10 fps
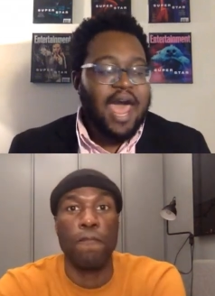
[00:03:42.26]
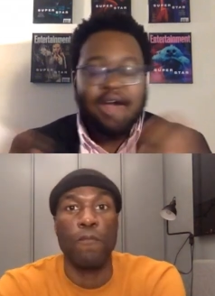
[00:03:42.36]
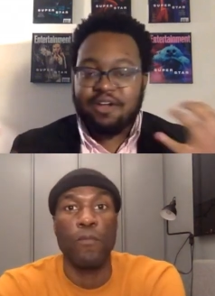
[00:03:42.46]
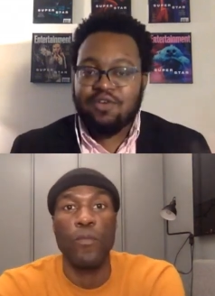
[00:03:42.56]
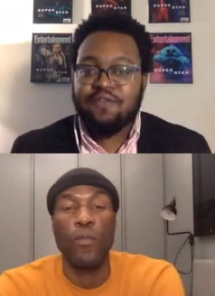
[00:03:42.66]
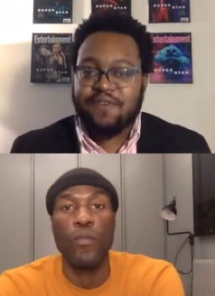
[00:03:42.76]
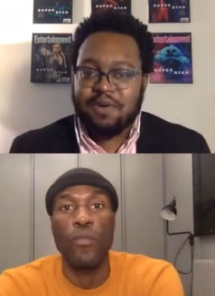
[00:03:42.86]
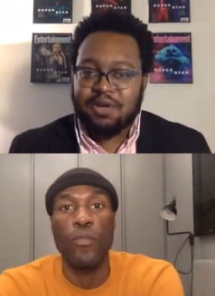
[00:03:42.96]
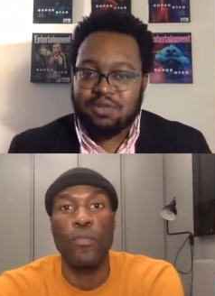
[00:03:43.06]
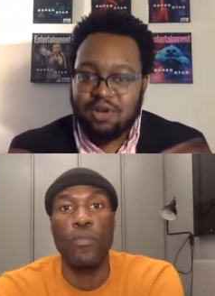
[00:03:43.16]
Speaker 1: how do you feel
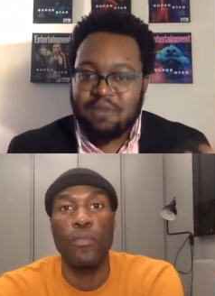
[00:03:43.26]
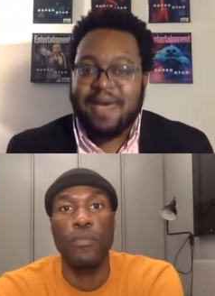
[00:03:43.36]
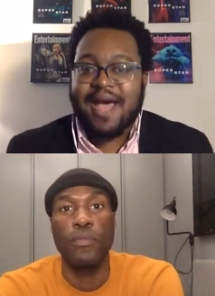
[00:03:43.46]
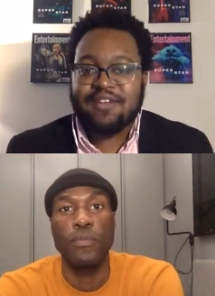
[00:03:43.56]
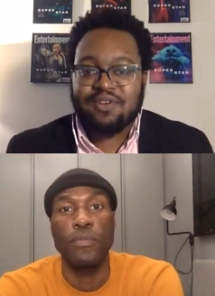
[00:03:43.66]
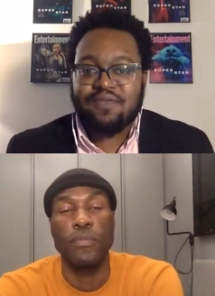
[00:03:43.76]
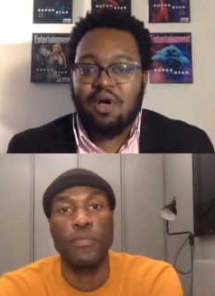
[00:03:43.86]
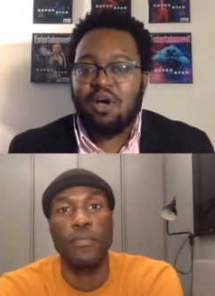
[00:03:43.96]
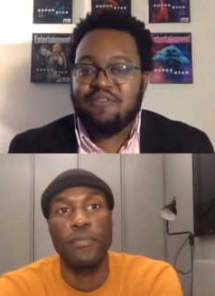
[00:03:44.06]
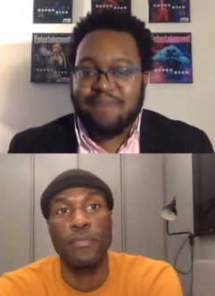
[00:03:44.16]
when you look back at sort of
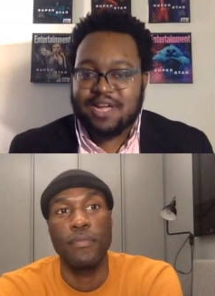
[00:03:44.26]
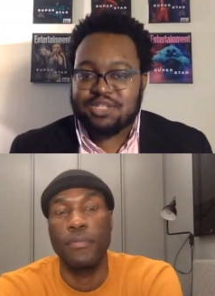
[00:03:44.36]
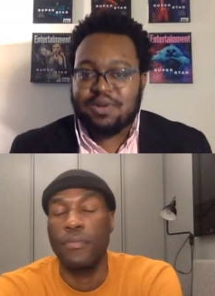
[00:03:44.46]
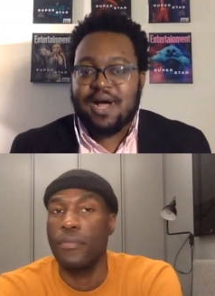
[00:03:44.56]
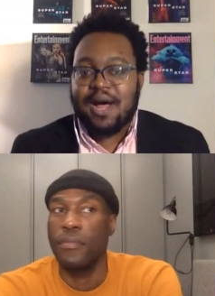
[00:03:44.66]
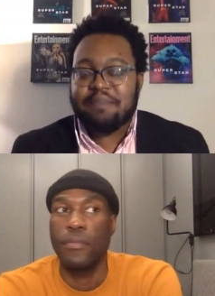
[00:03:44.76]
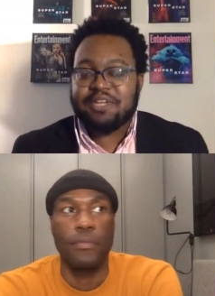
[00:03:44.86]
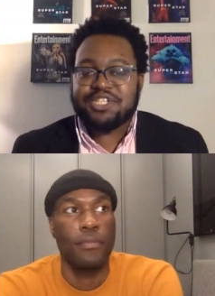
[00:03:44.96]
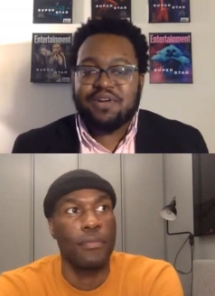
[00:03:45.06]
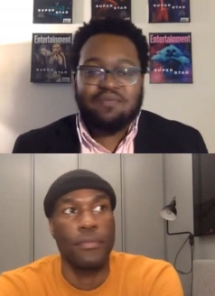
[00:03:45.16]
all you've managed to
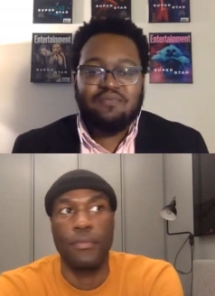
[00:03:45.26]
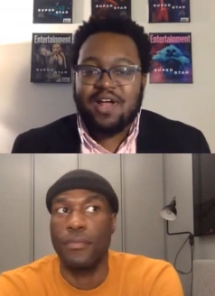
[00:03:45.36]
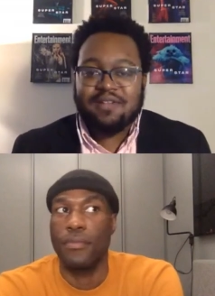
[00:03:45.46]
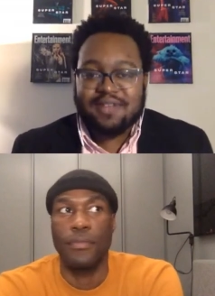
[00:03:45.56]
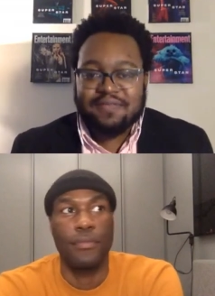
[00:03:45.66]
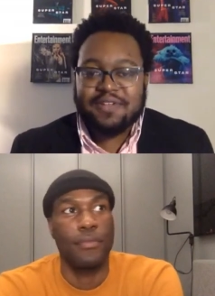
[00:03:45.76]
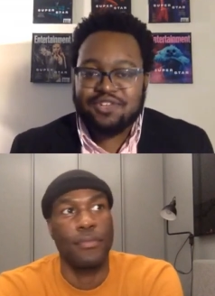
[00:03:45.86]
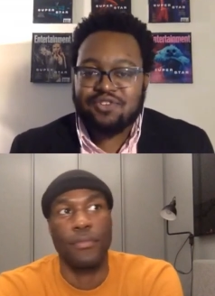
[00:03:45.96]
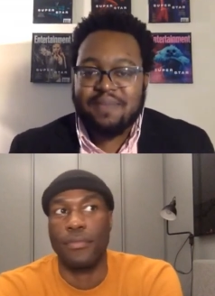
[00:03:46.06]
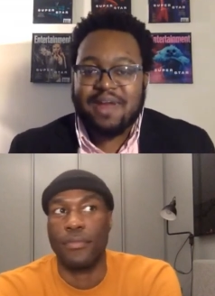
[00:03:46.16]
accomplish in a relatively
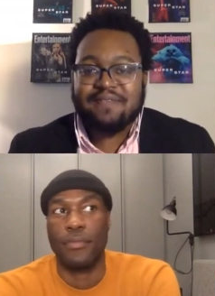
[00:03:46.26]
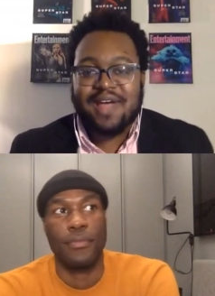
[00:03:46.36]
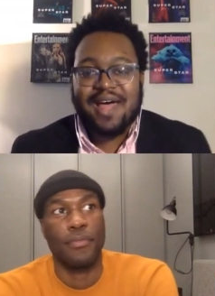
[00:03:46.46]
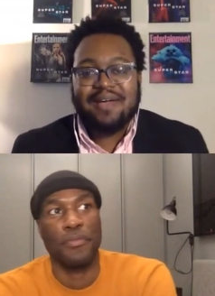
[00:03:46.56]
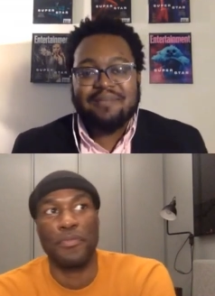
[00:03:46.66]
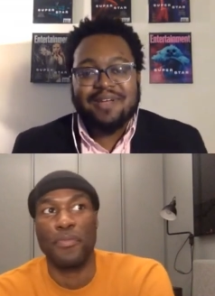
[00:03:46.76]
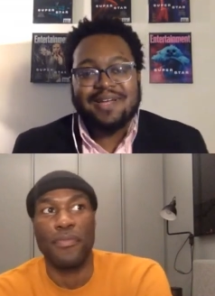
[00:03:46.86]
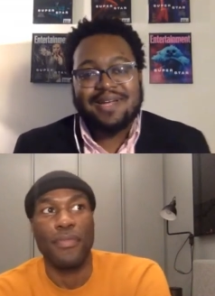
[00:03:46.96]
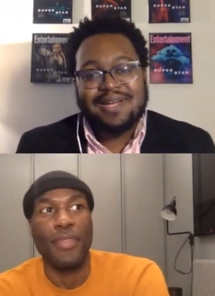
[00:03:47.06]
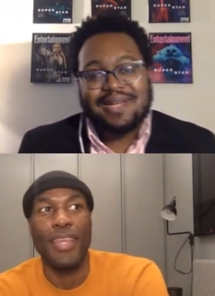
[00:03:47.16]
short amount of time?
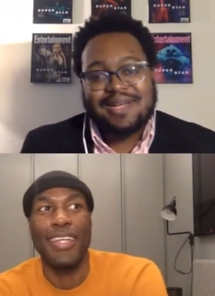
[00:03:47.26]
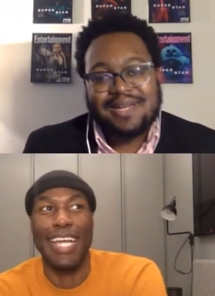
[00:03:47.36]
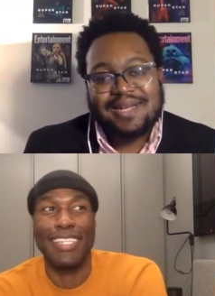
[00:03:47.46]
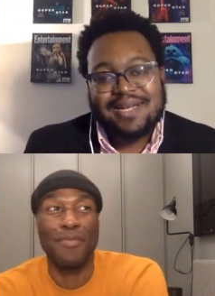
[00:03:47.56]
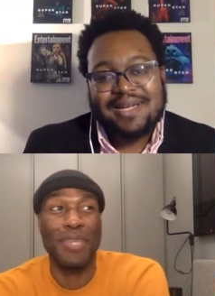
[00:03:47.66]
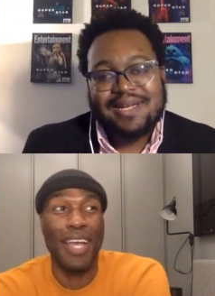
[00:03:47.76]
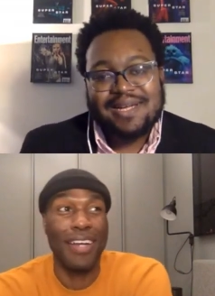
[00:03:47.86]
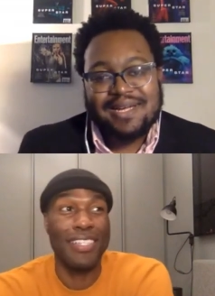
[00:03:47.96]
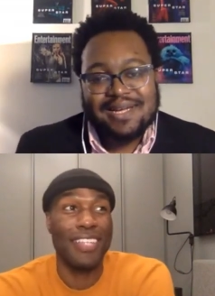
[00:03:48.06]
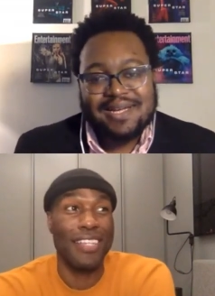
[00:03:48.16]
Speaker 2: Like to be
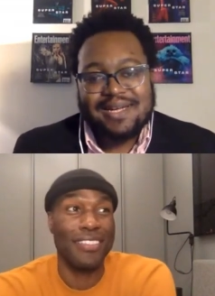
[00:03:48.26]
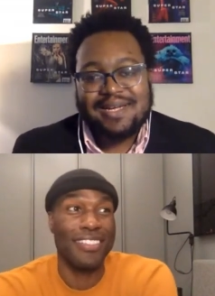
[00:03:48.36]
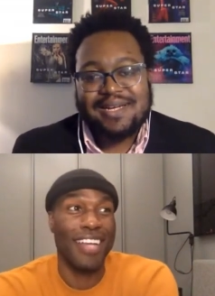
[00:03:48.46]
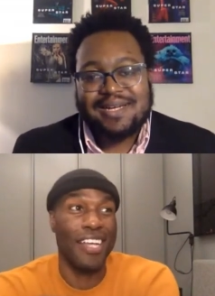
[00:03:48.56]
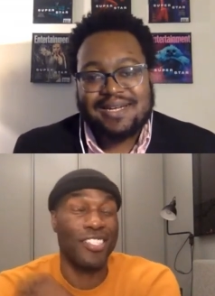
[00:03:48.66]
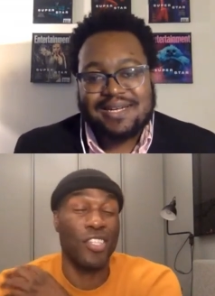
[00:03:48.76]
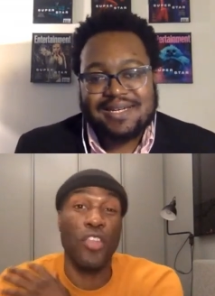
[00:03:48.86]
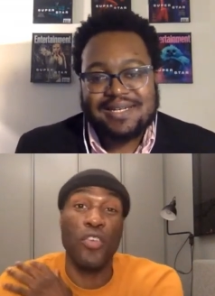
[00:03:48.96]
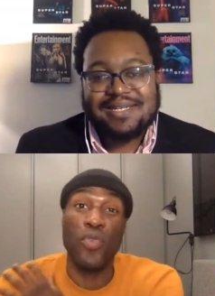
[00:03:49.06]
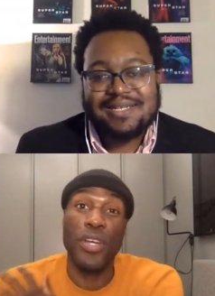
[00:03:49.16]
honest, I I saw
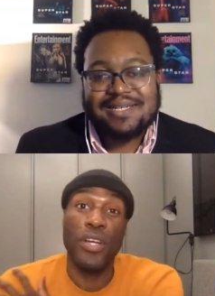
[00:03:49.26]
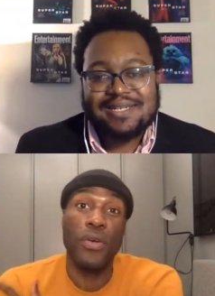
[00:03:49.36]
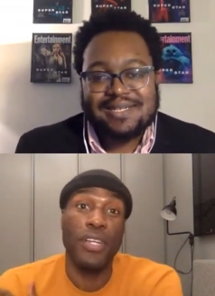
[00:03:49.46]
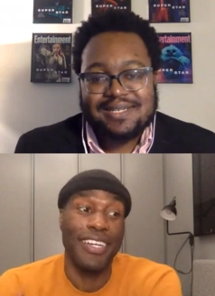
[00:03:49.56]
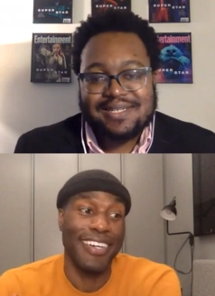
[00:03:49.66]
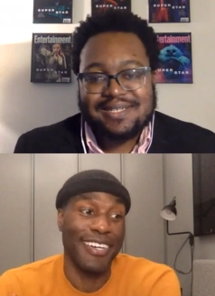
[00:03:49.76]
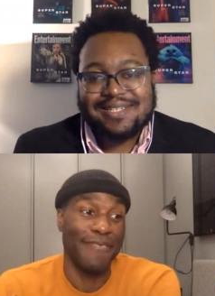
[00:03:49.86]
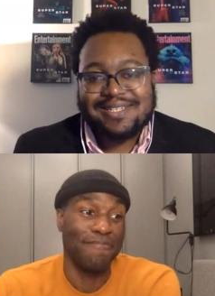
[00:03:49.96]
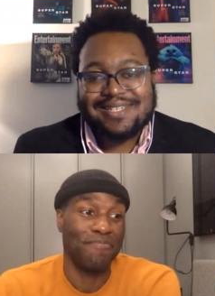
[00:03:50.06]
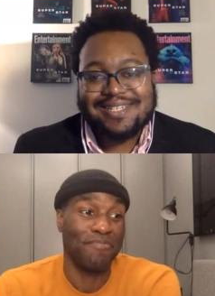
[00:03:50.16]
the real,
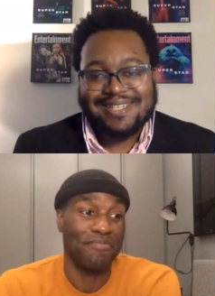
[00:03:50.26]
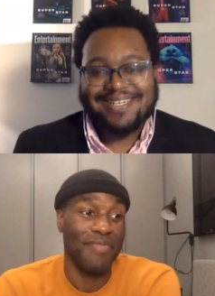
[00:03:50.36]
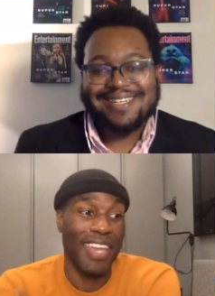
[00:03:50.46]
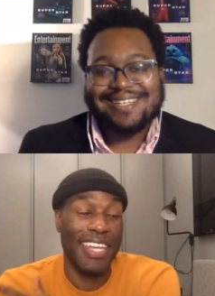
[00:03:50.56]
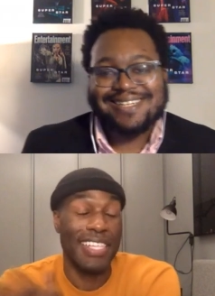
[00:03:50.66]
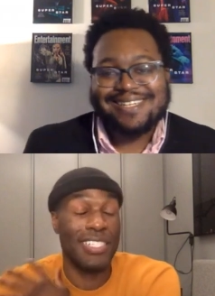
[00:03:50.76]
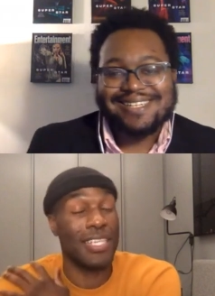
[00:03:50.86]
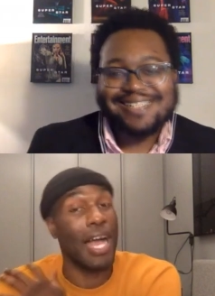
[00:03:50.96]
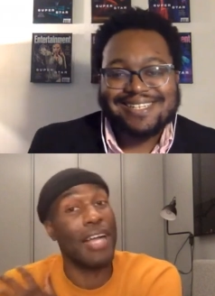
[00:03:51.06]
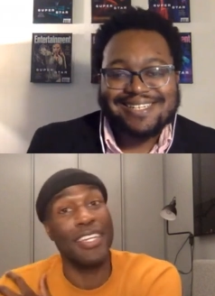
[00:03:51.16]
um, and it's
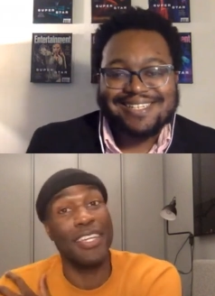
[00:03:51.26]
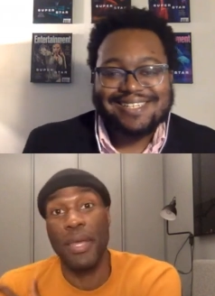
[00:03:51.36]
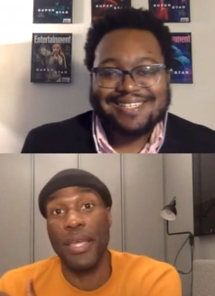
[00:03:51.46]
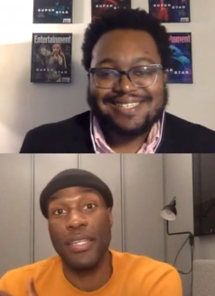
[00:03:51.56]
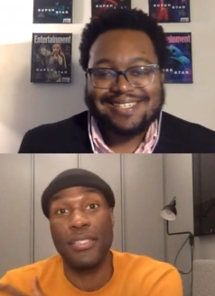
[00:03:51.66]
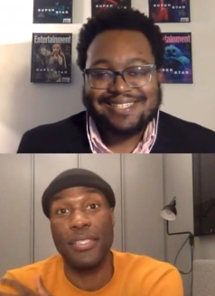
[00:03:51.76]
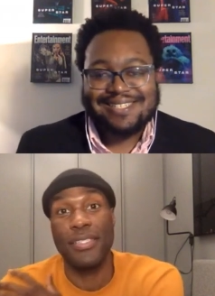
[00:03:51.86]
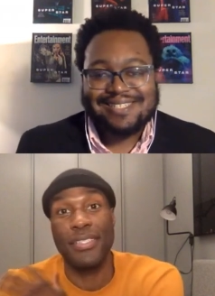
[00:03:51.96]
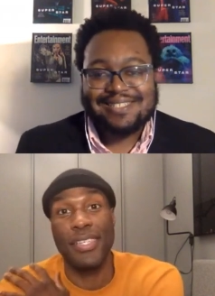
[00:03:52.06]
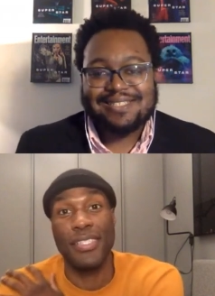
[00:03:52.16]
shocking, man. It's
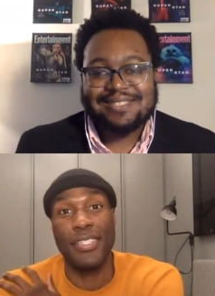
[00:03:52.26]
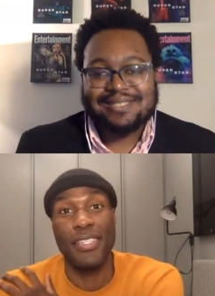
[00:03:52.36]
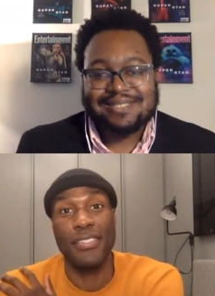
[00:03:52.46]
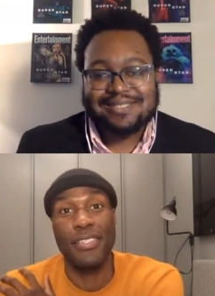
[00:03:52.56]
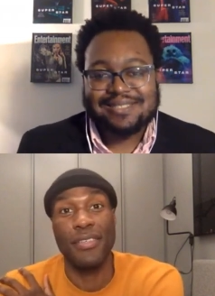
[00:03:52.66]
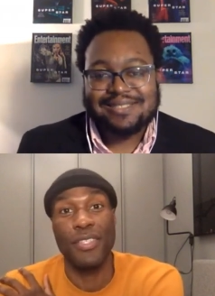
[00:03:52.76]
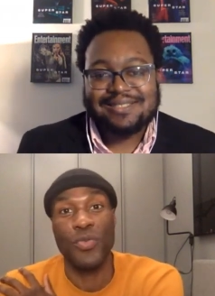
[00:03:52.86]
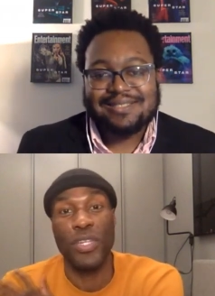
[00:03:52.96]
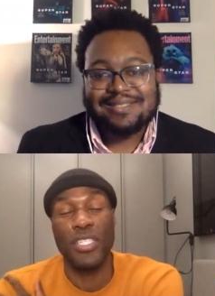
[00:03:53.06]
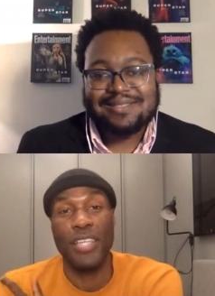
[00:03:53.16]
this is
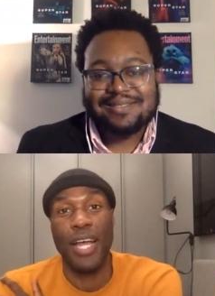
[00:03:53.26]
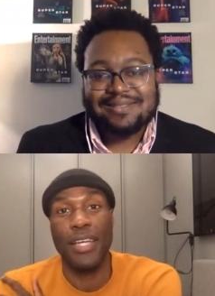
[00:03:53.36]
it's really